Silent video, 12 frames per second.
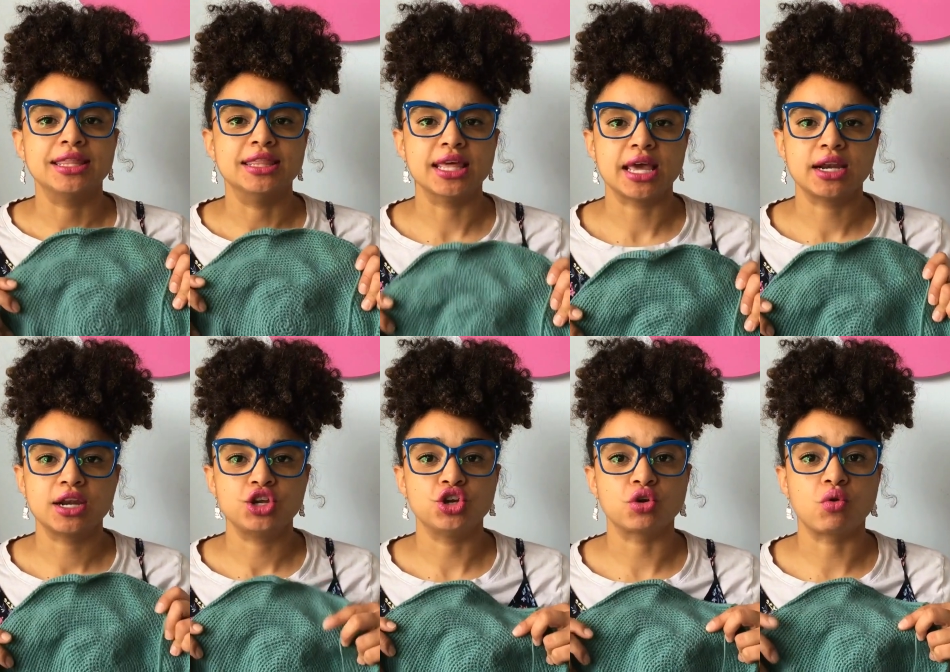Then
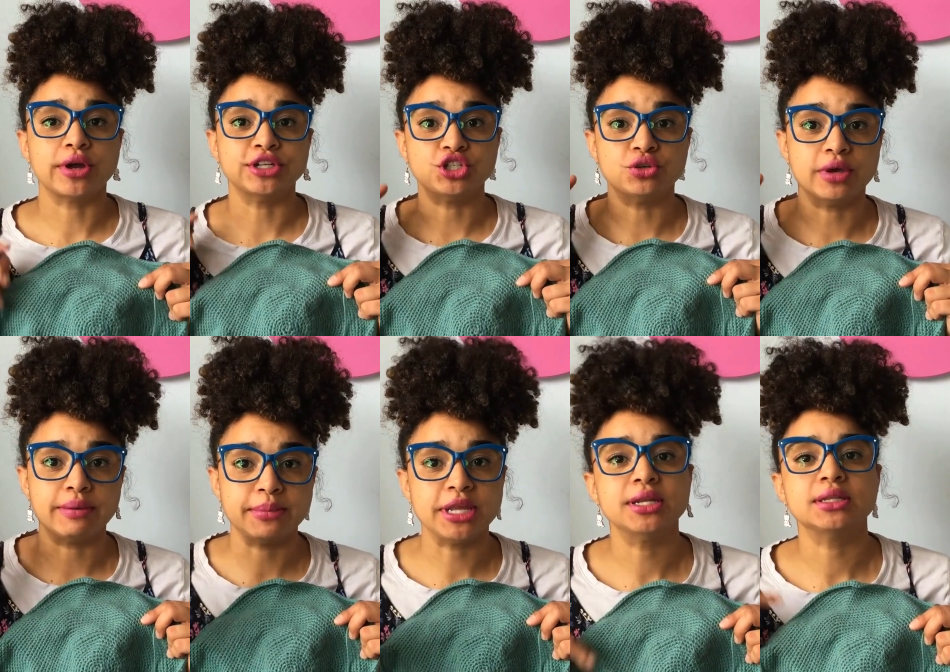you're going to
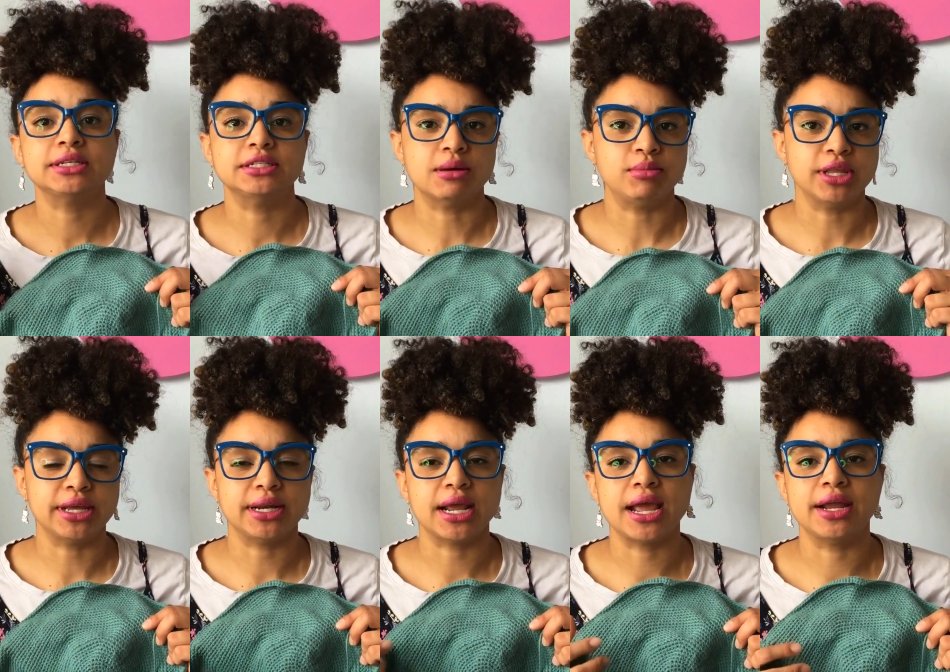immediately double
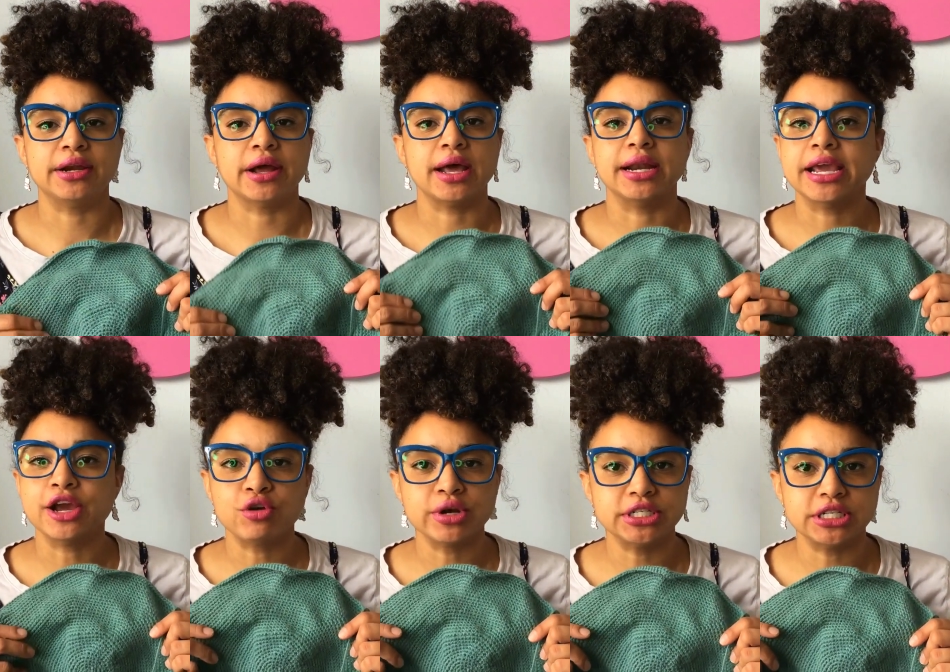it. And an
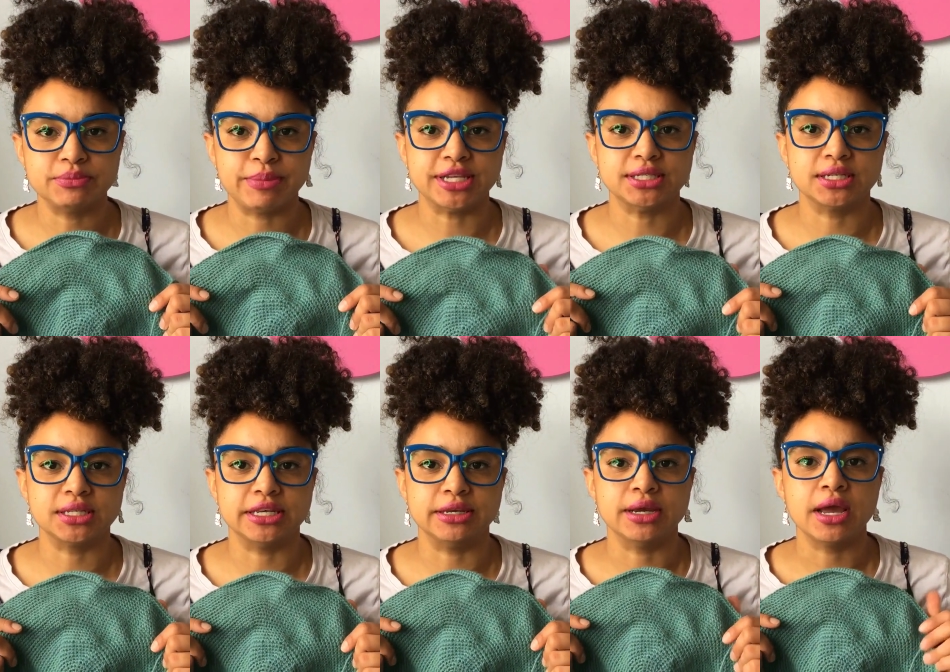increase is
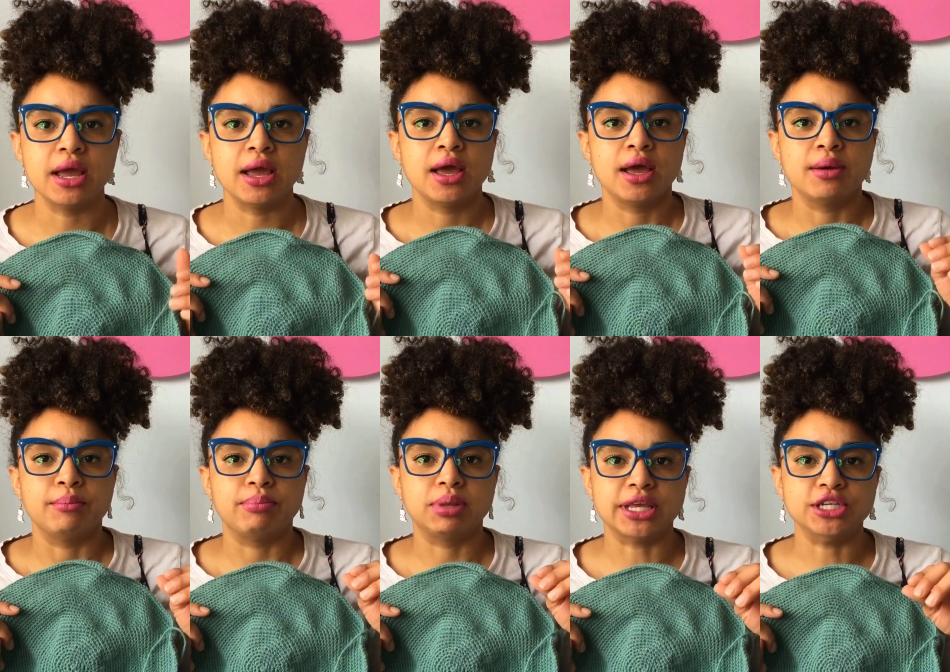basically
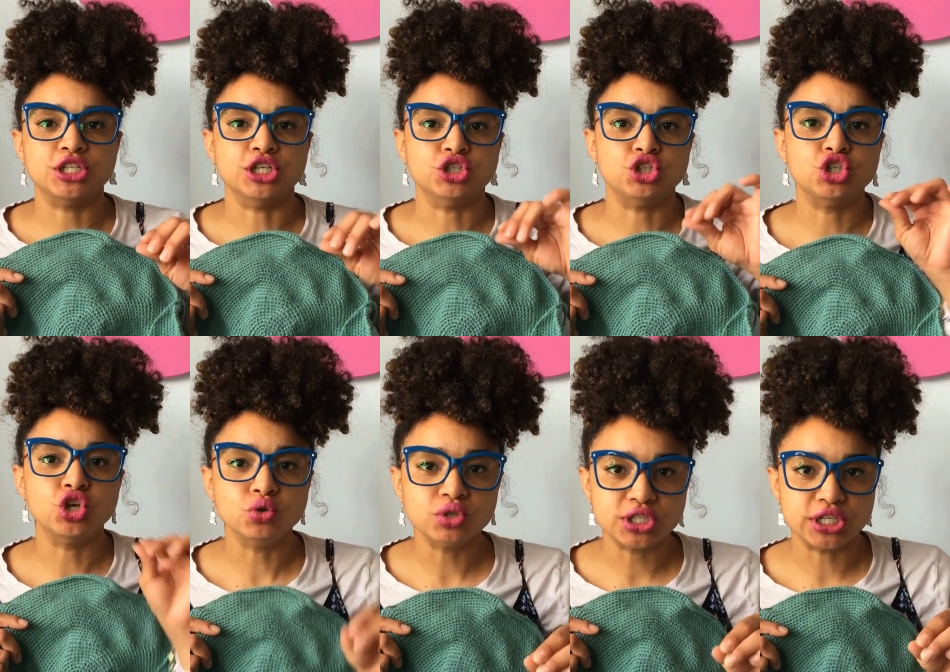placing
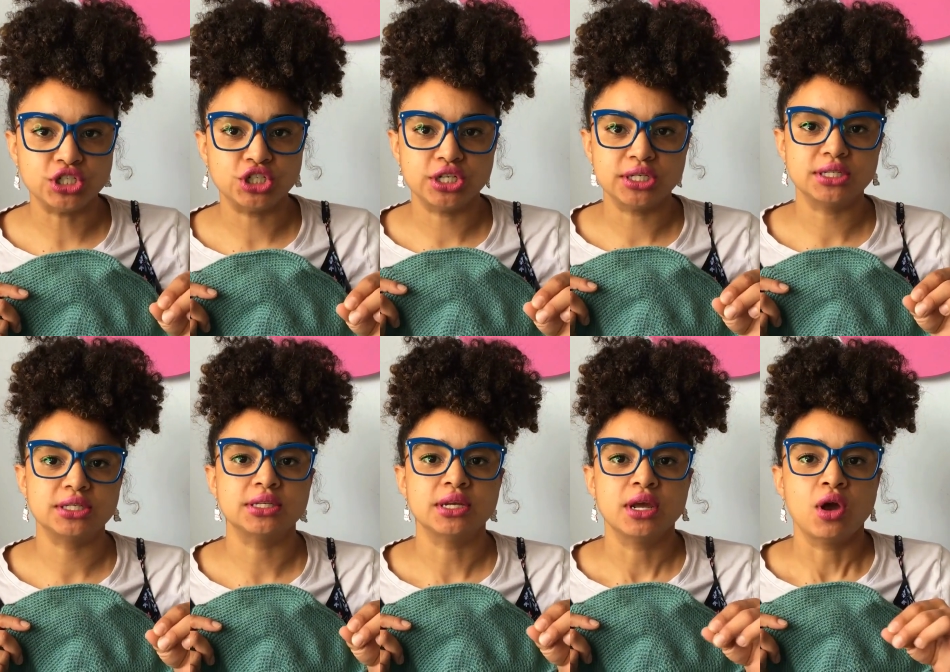2 stitches
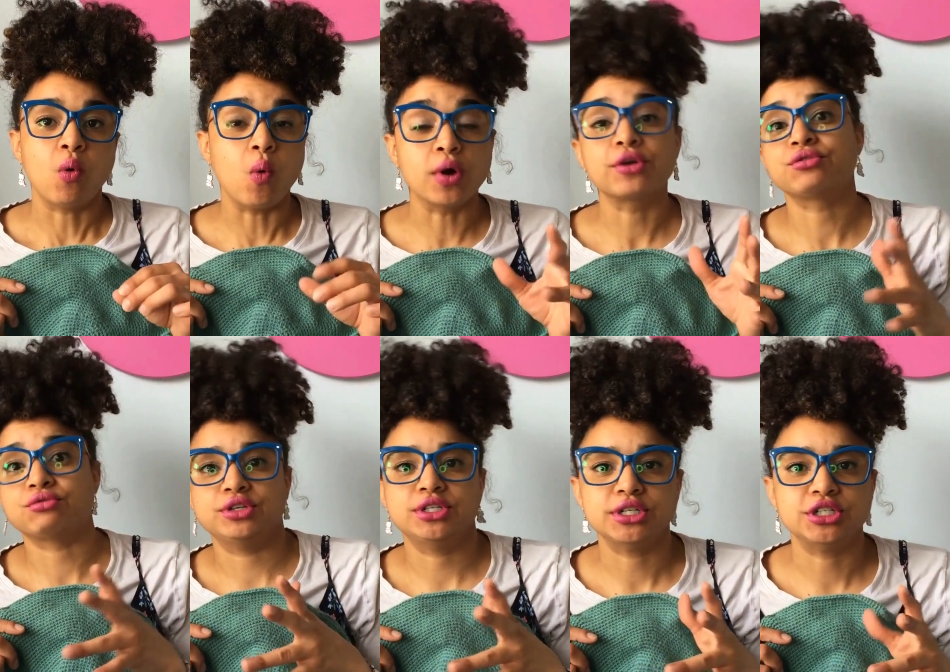or 3
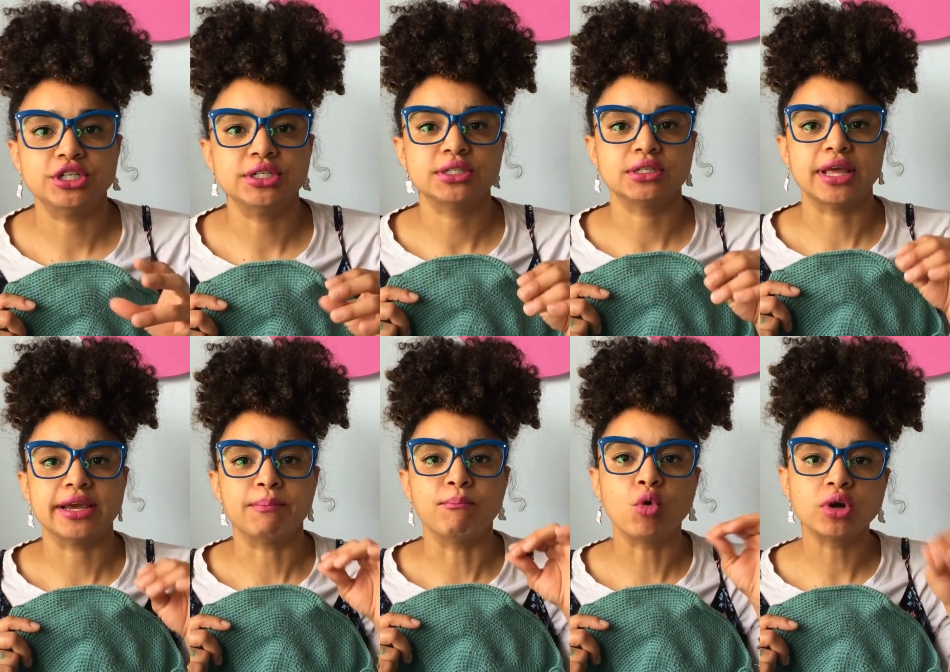stitches, like
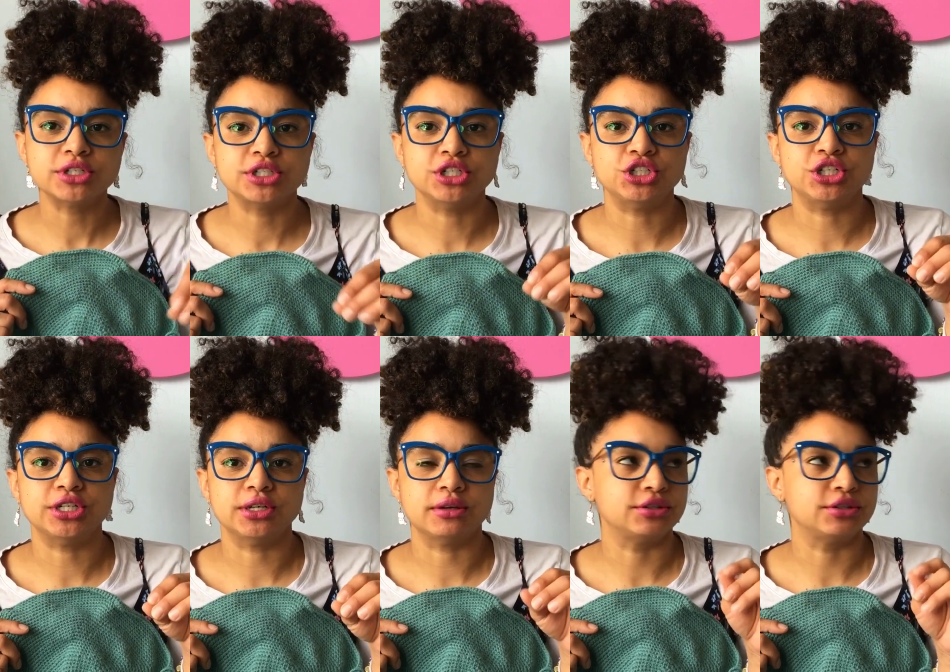more stitches,